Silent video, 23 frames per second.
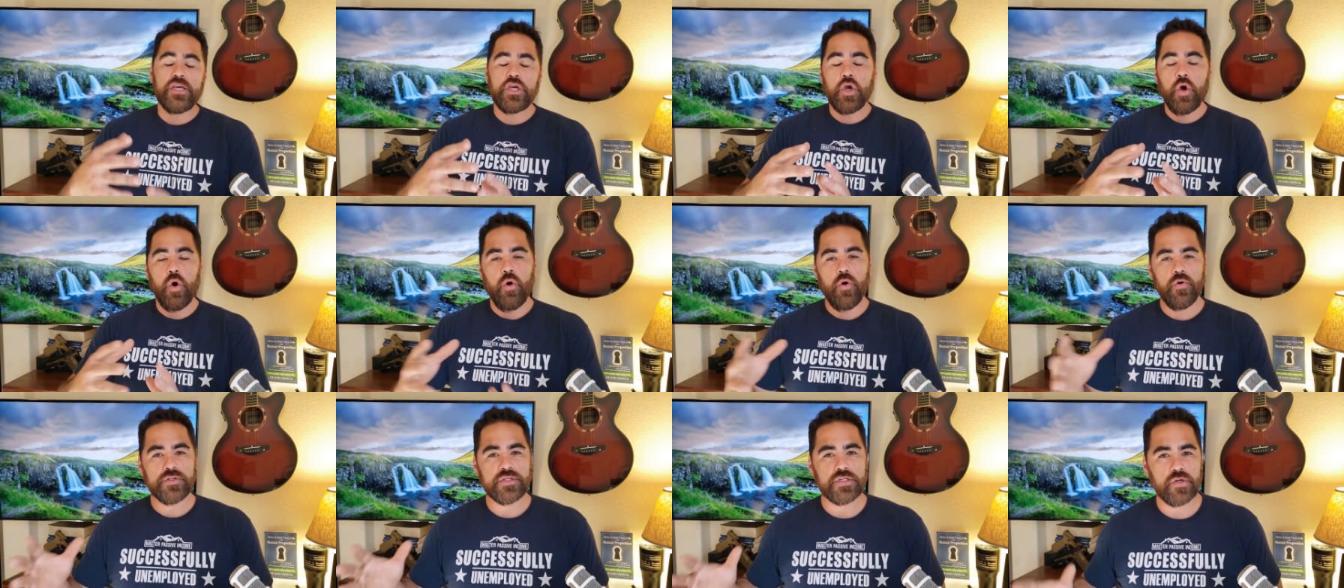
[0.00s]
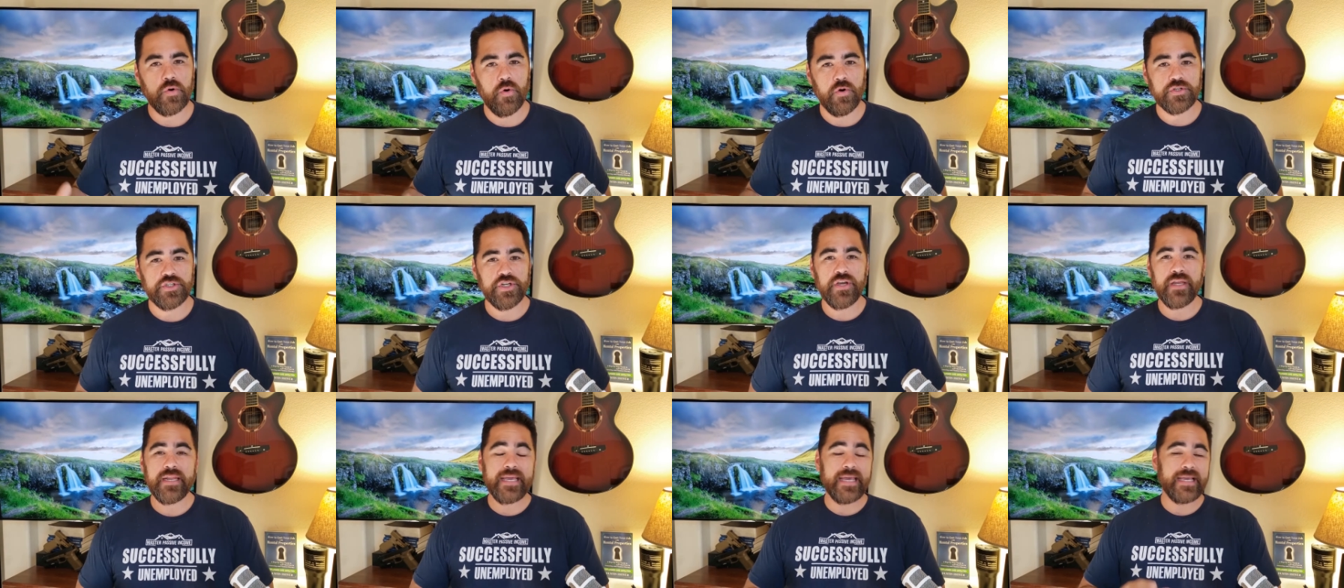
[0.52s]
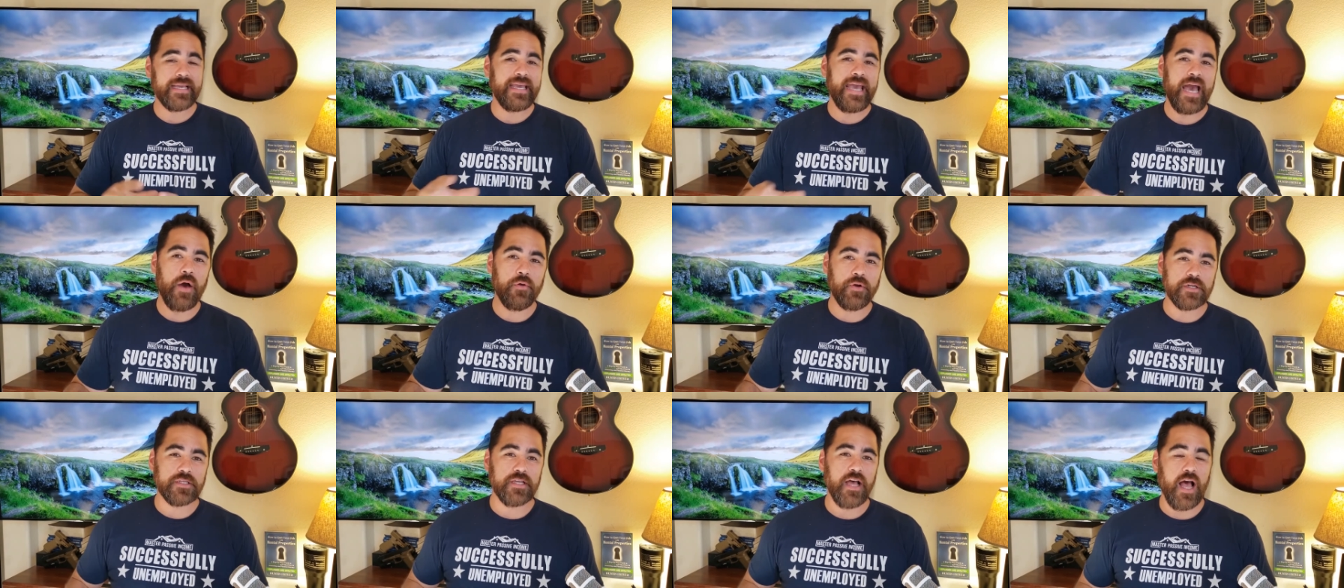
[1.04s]
cold storage. You're going to get
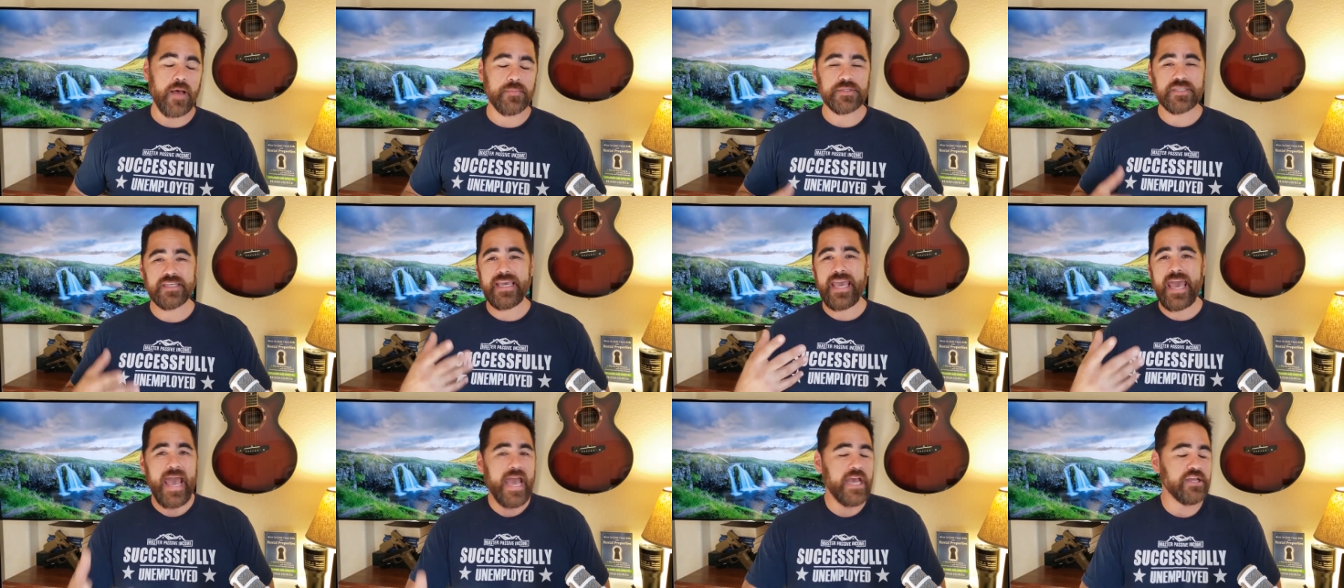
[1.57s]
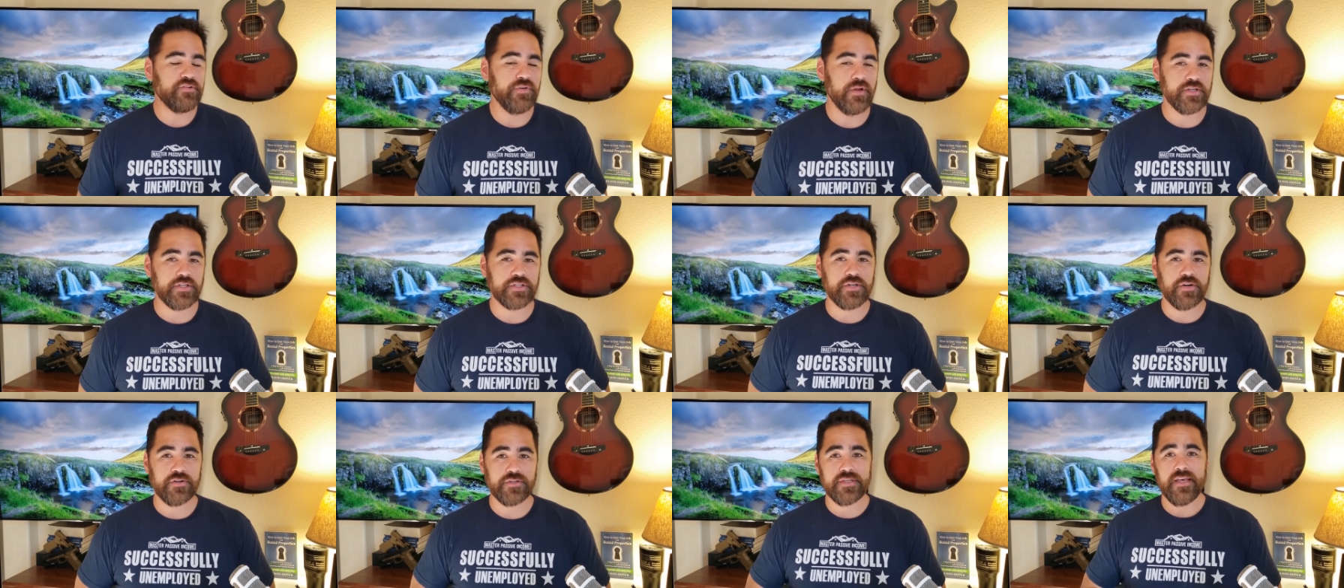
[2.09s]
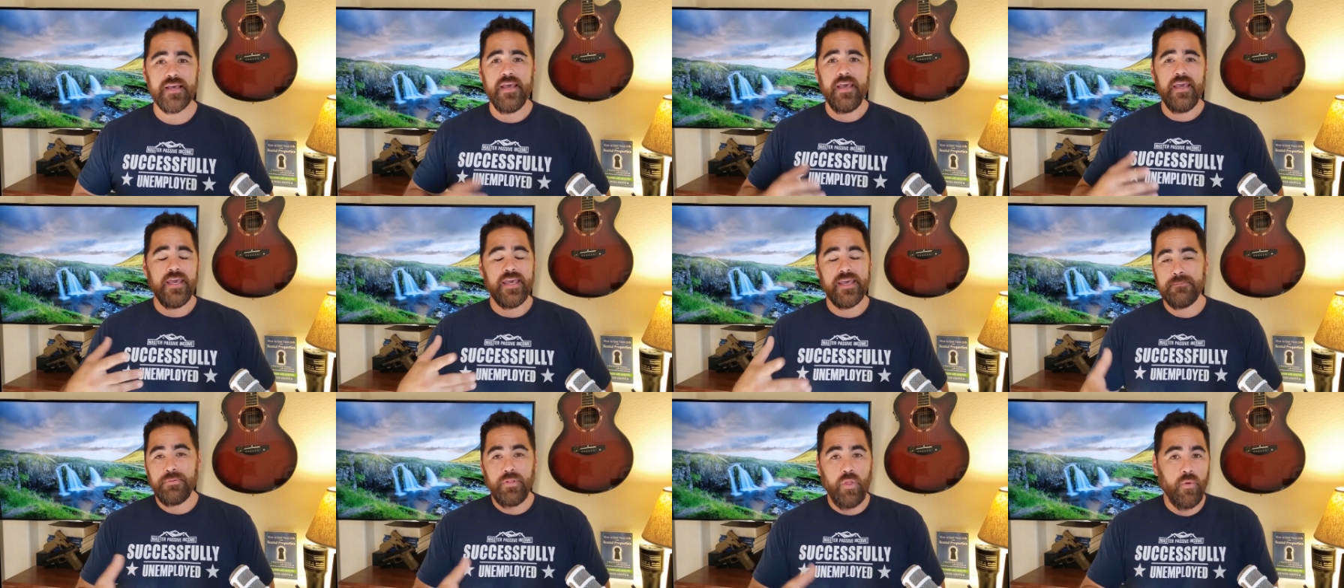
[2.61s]
countertops, cash registers,
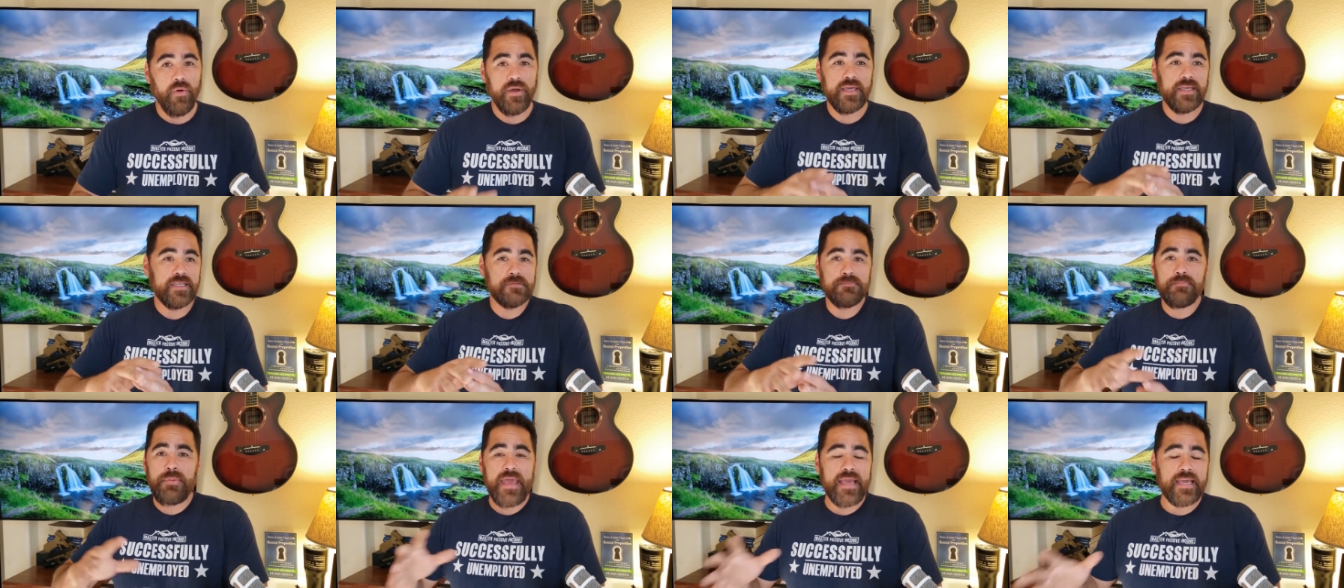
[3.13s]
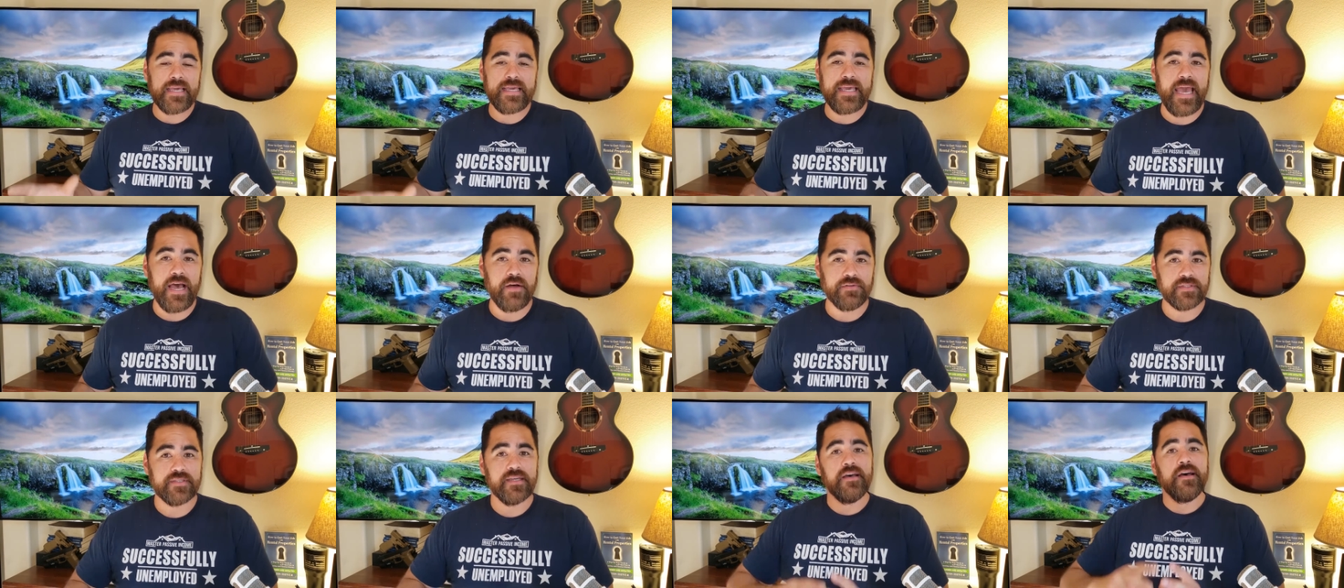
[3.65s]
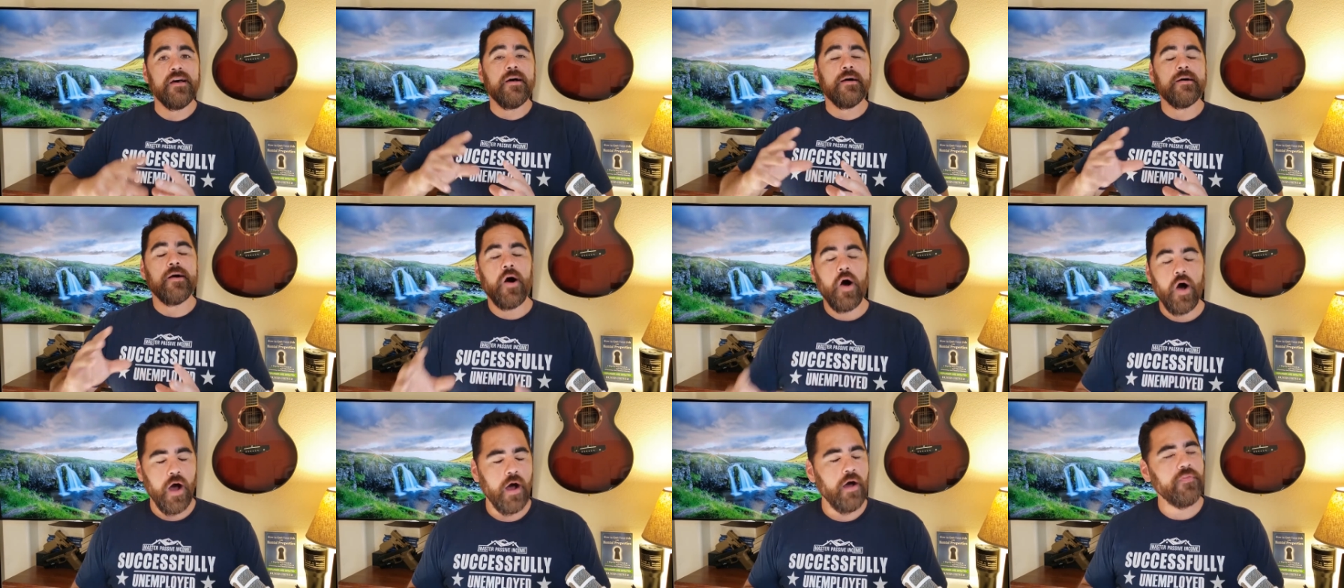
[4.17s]
employees, bank accounts
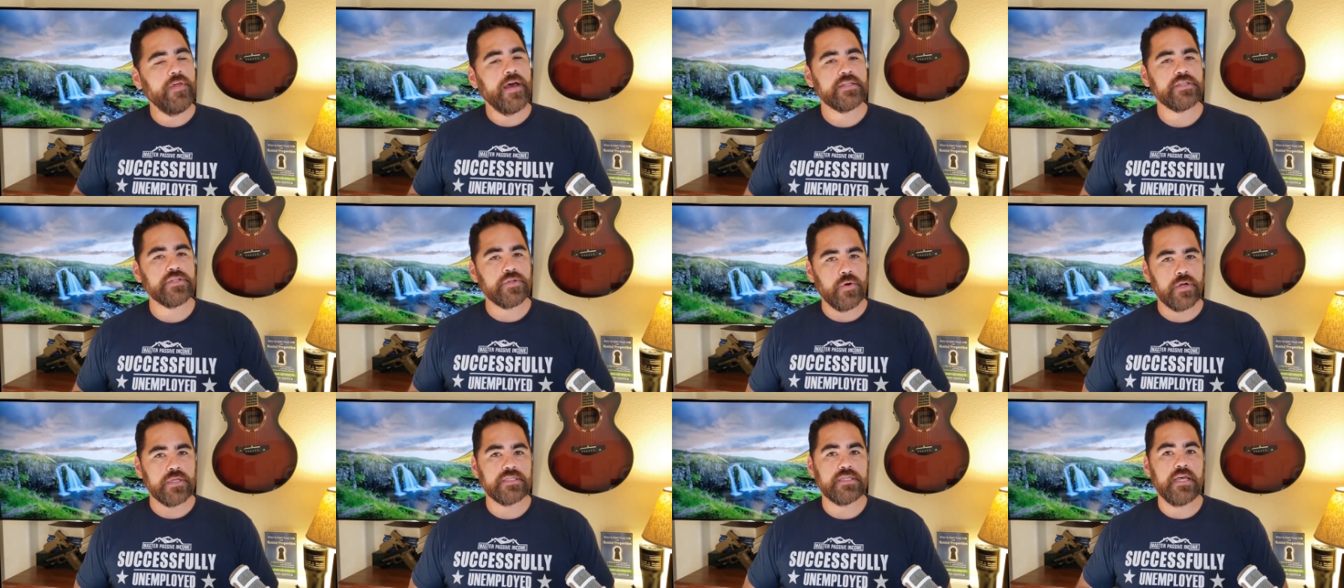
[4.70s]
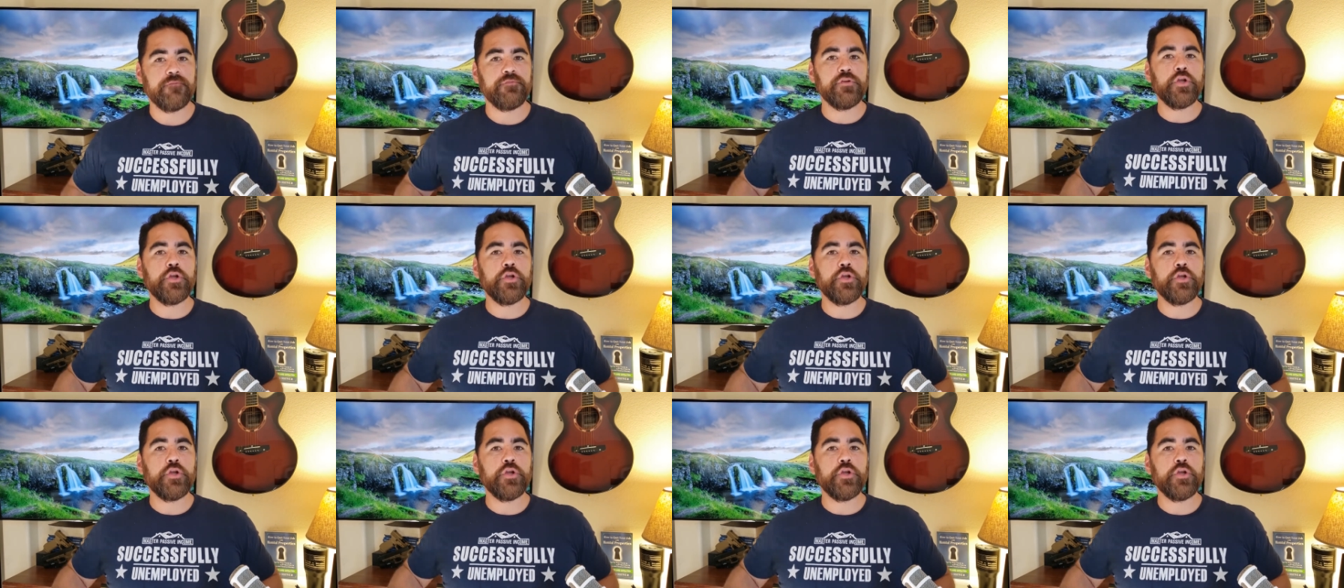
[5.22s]
all that sort of stuff.